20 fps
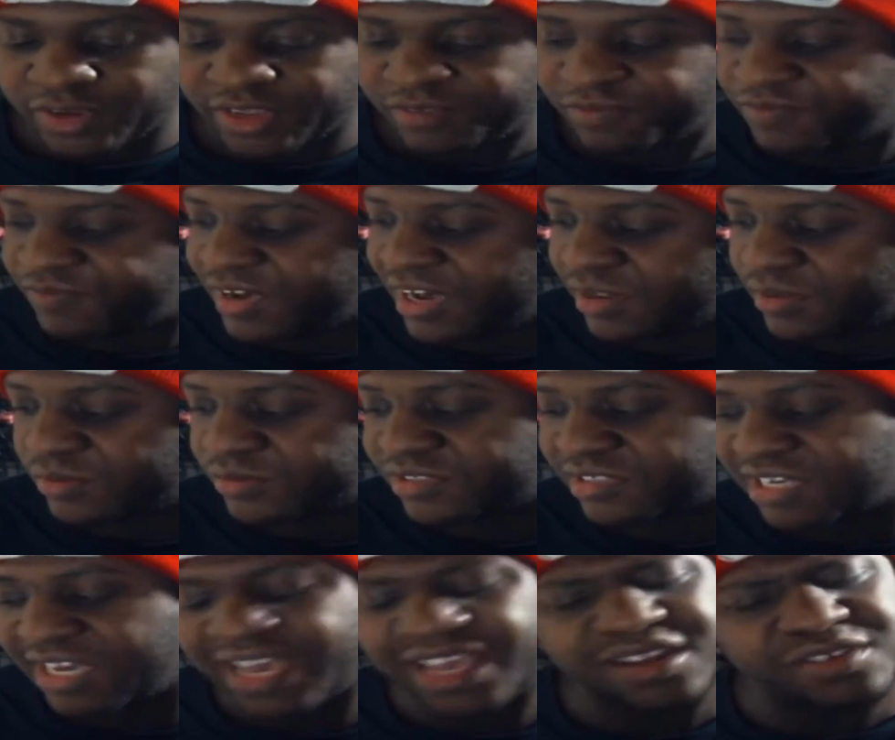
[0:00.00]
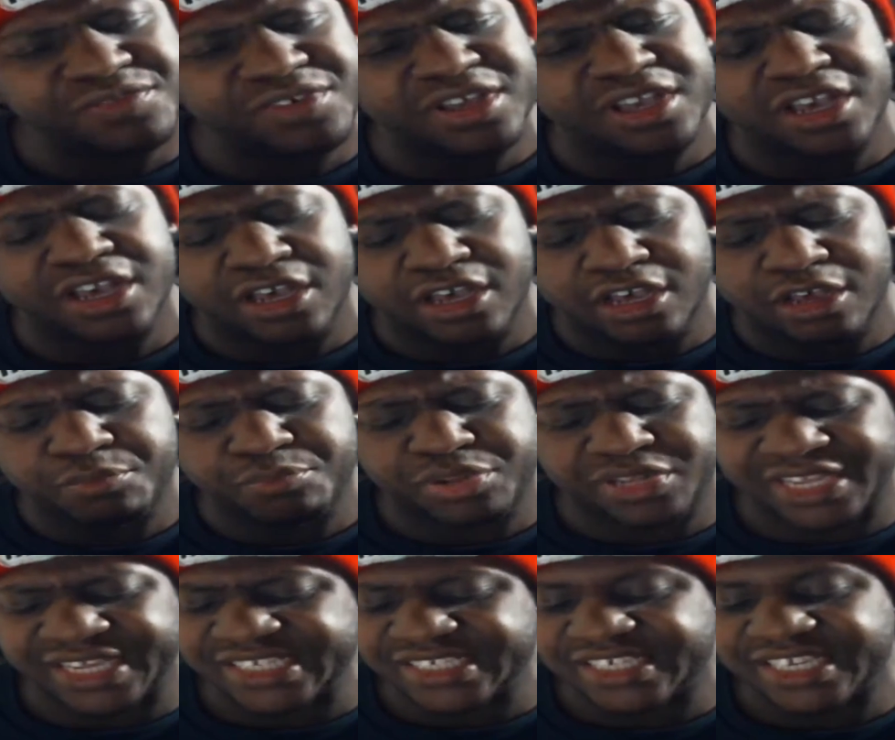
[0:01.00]
it follows kind of a
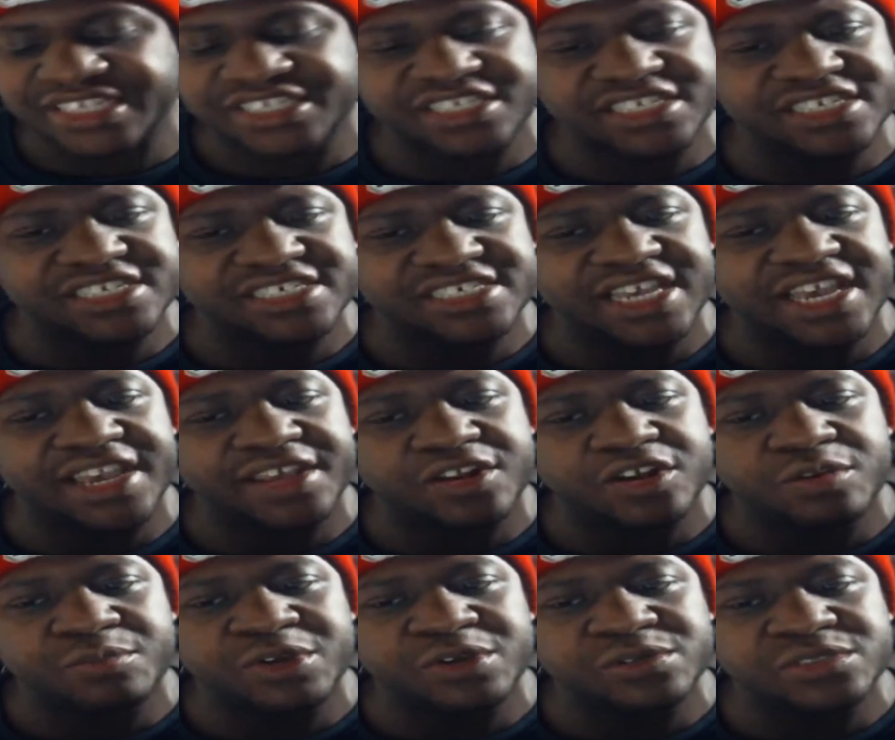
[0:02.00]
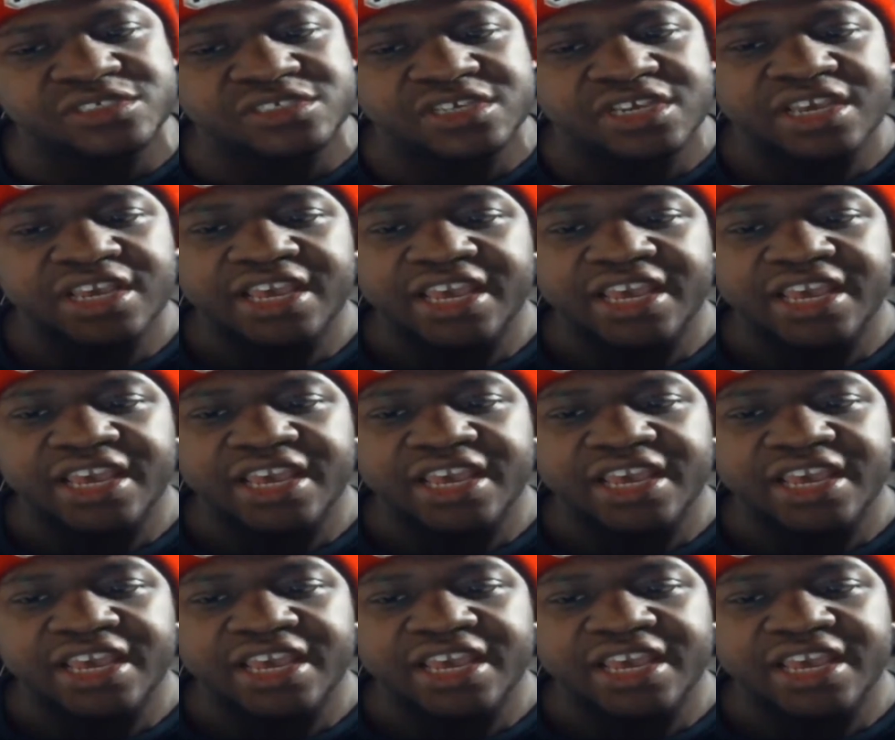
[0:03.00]
PlayStation design almost.